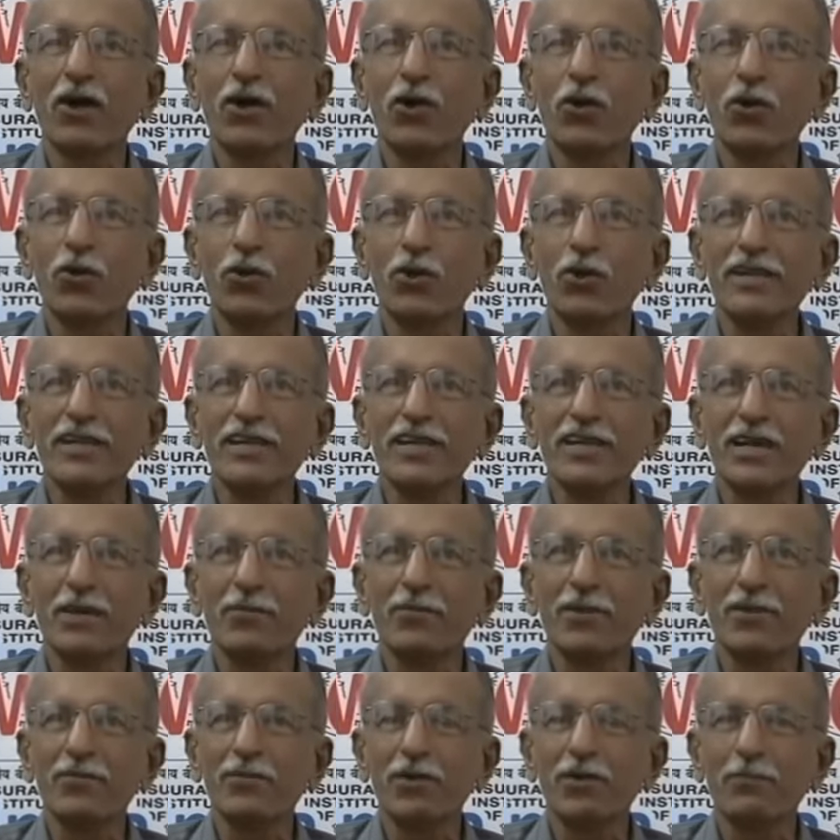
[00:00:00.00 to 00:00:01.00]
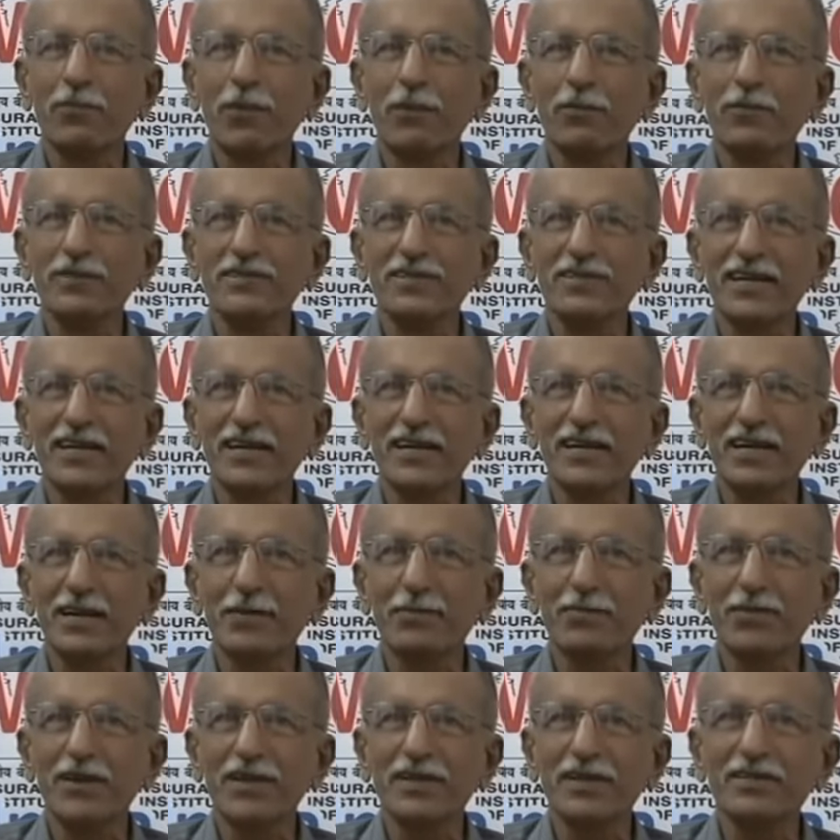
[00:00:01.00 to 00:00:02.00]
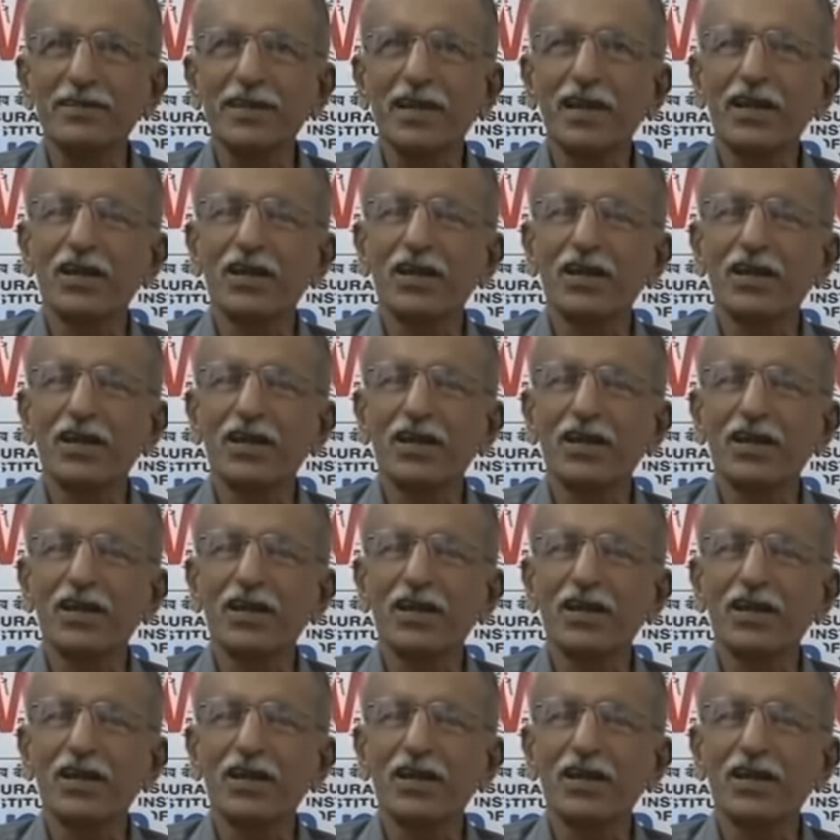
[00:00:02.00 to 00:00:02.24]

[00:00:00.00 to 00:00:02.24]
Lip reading: holding company for public sector companies.